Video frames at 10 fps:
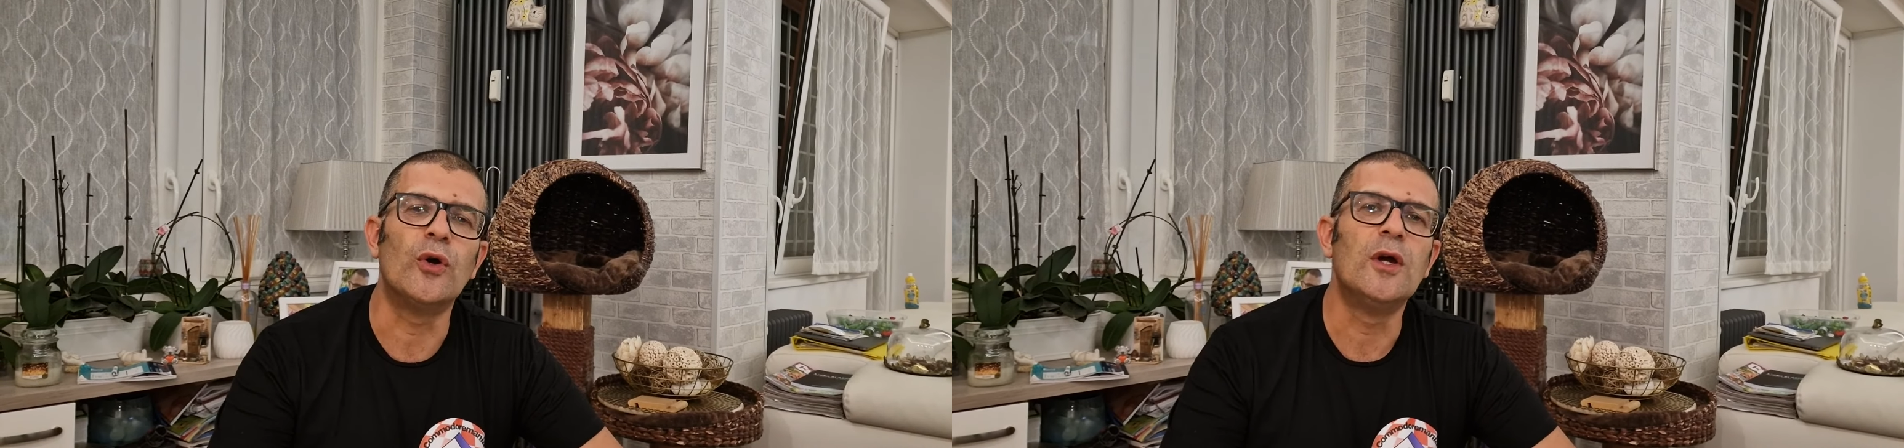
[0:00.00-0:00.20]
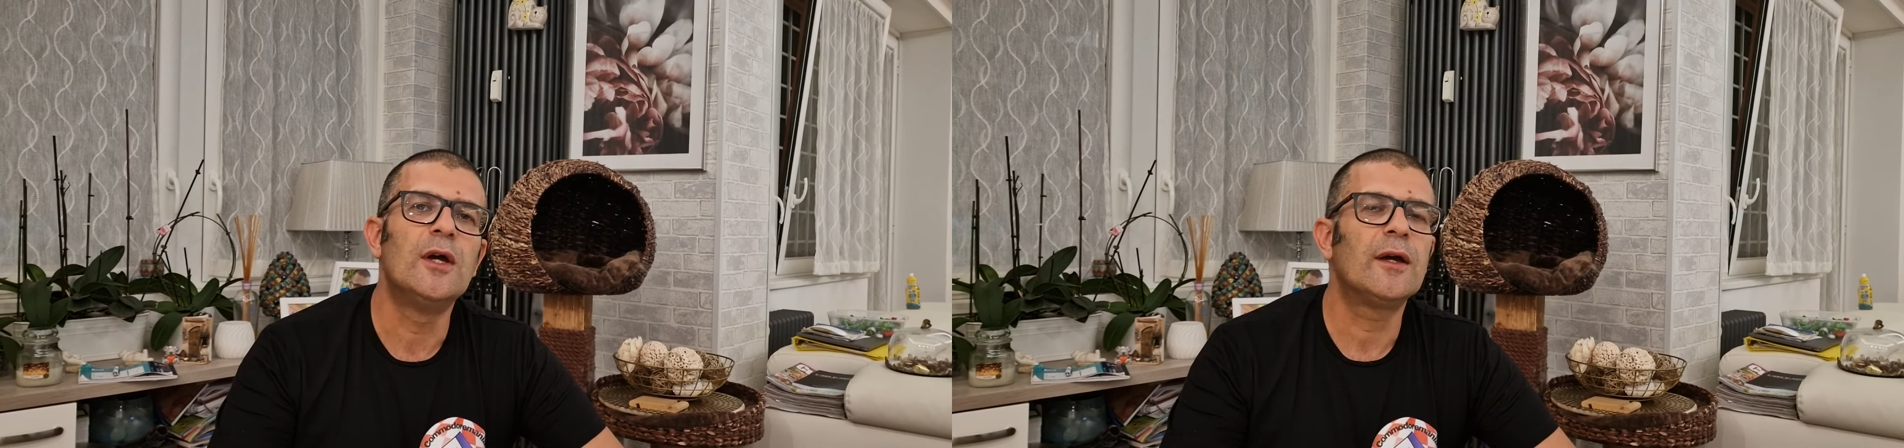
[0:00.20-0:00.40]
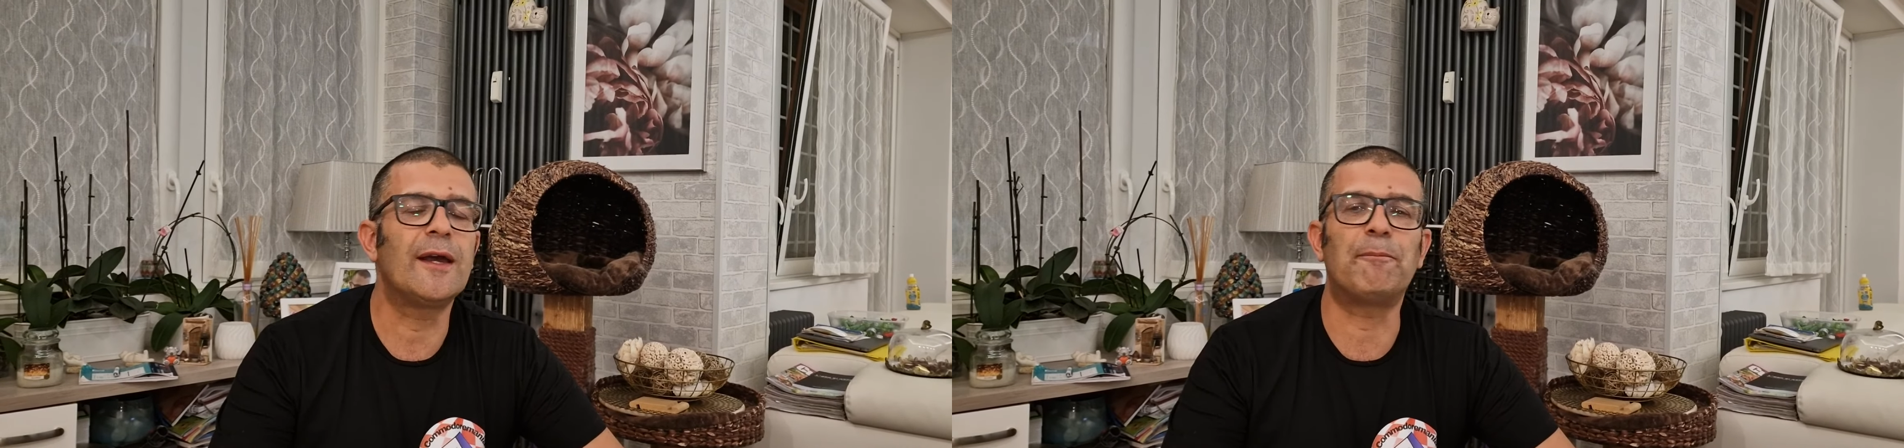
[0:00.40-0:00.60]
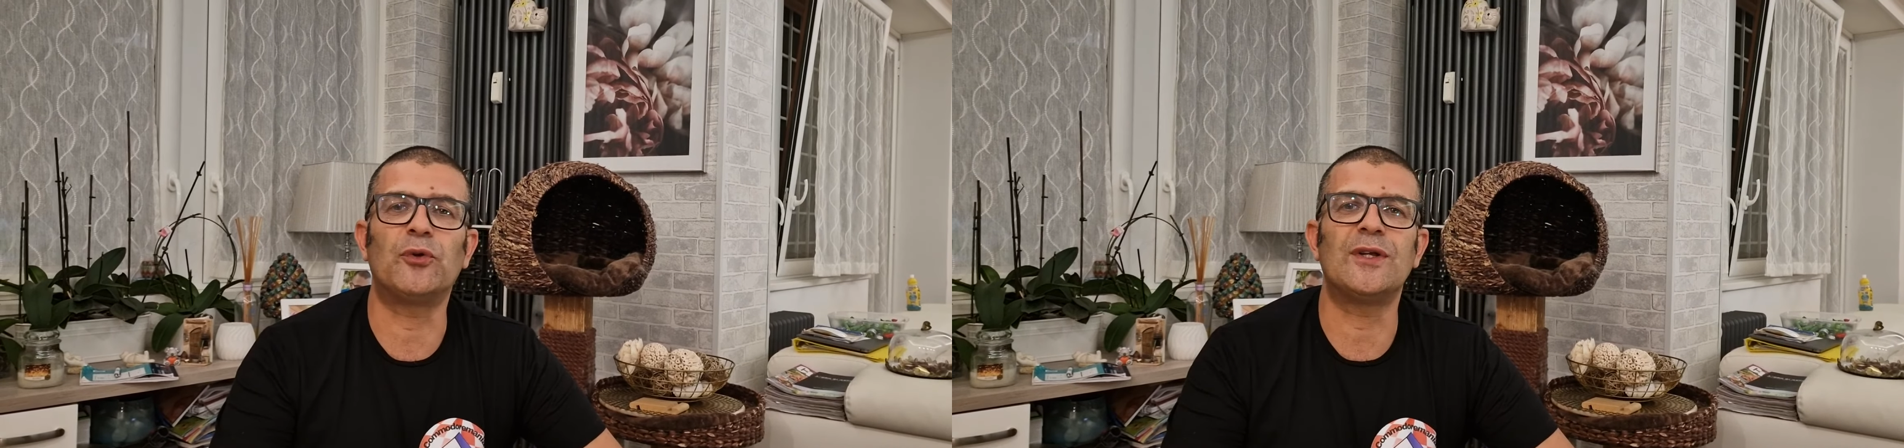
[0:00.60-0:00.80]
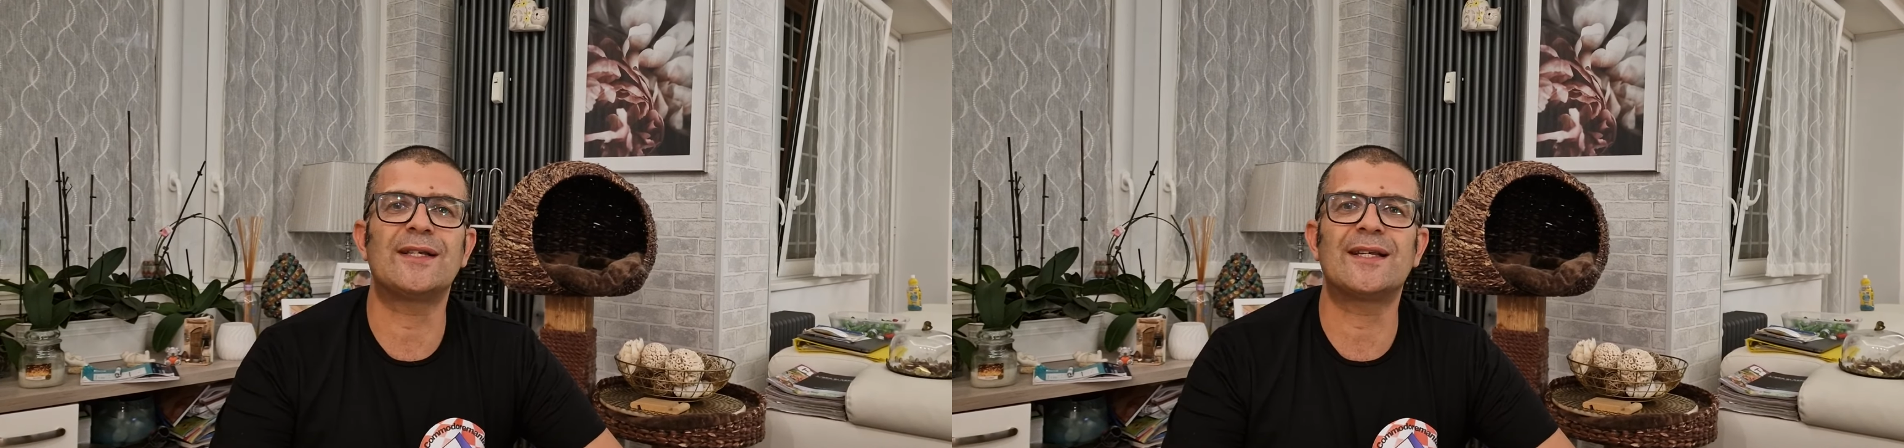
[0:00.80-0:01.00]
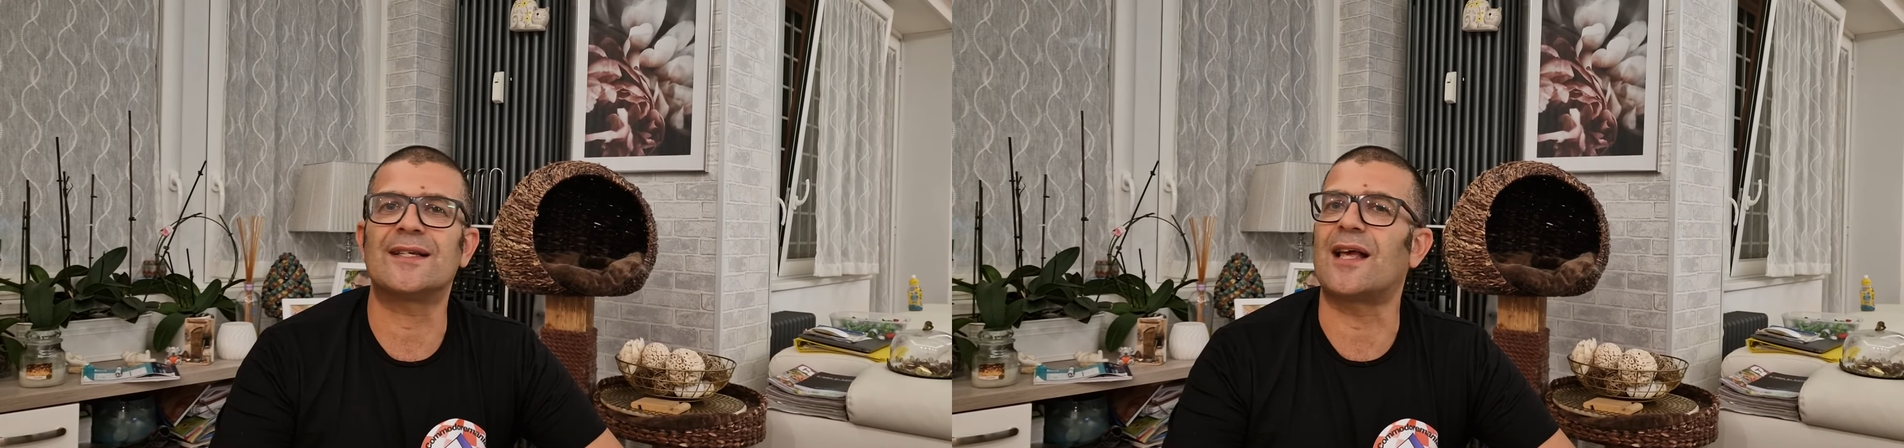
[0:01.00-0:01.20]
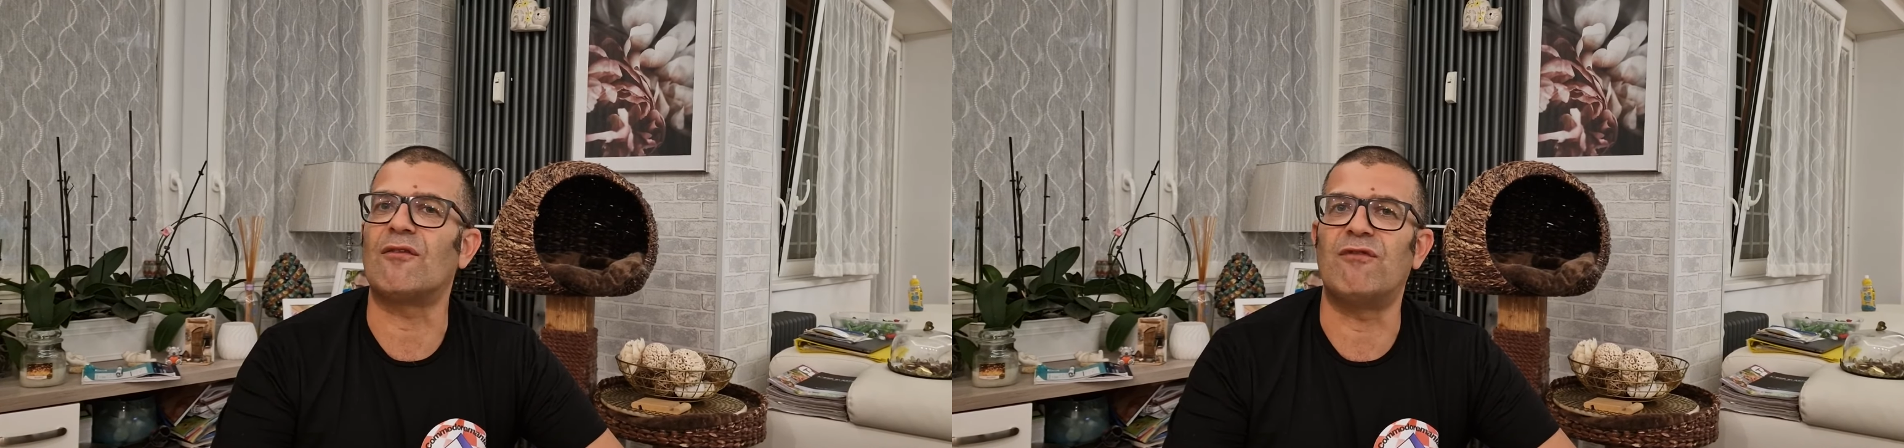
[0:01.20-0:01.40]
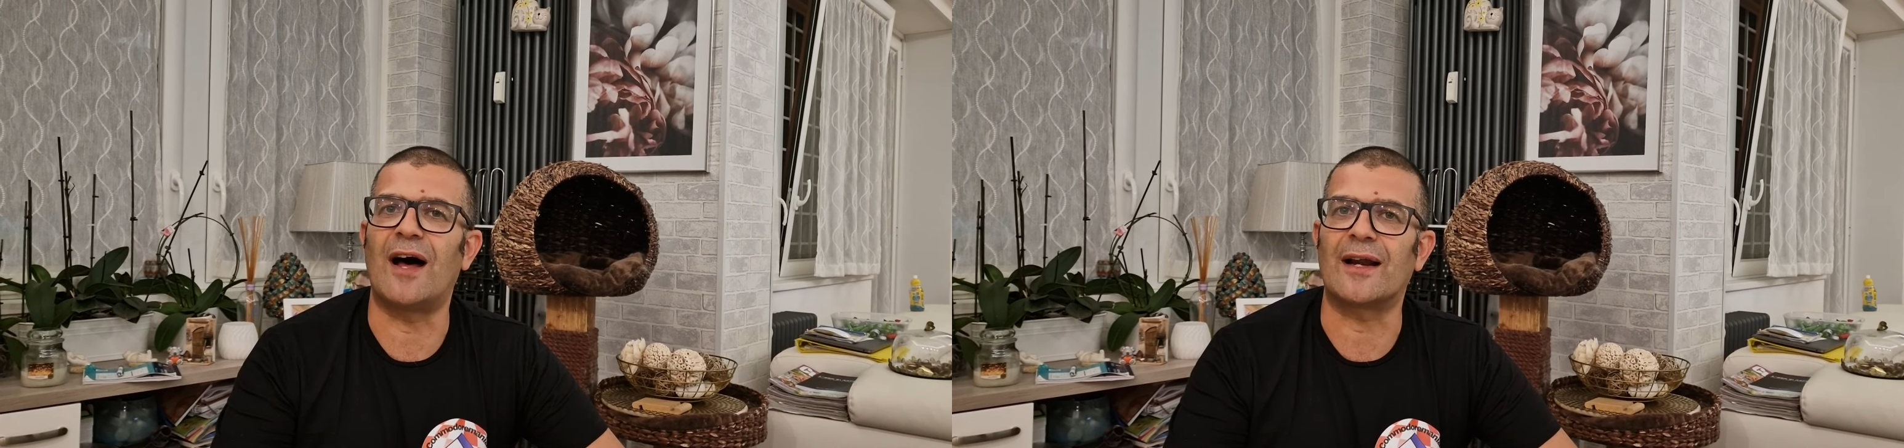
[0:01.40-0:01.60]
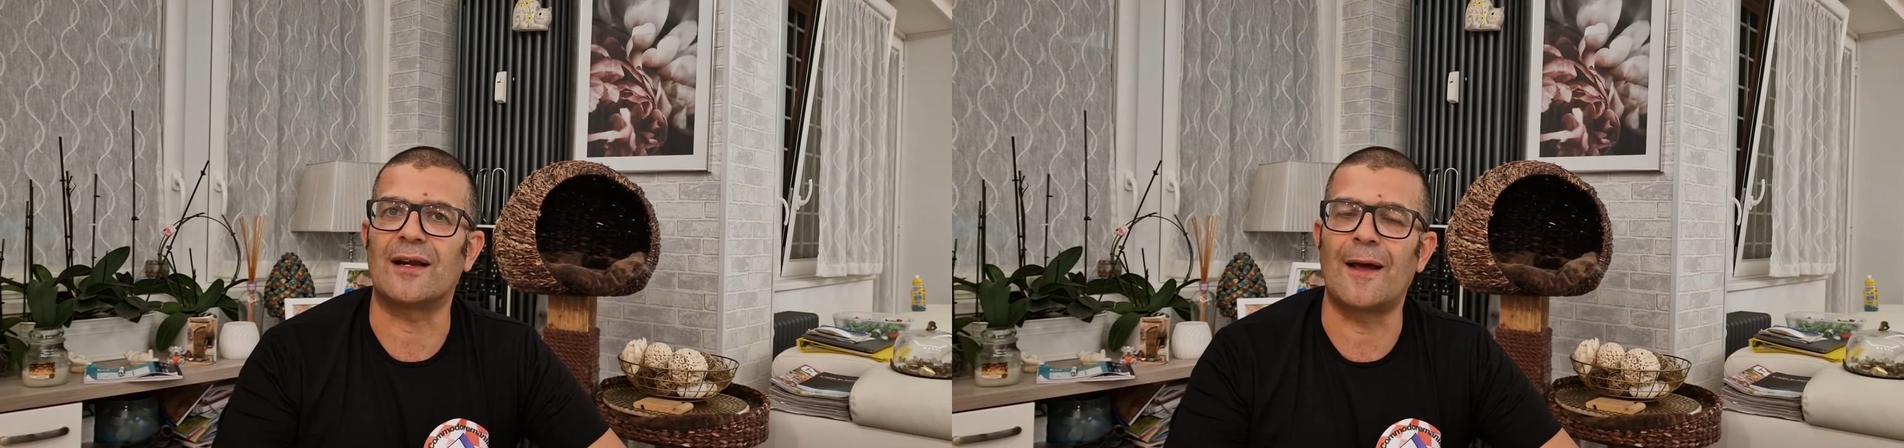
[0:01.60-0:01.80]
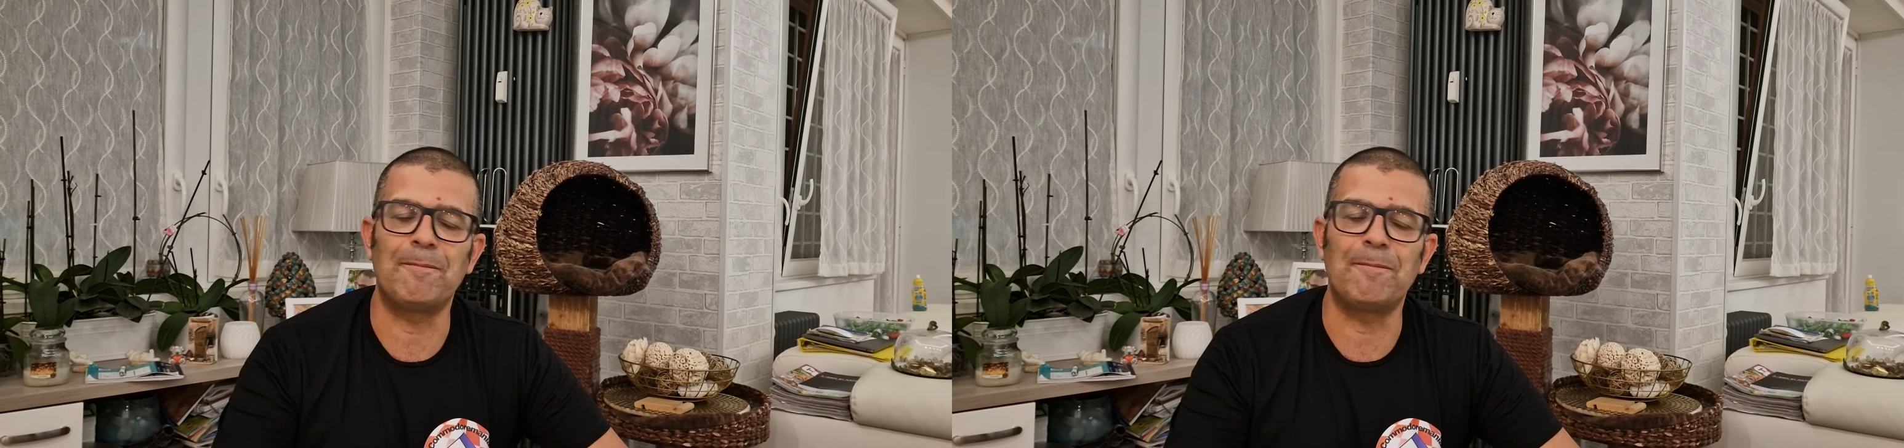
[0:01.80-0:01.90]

a product that could save it.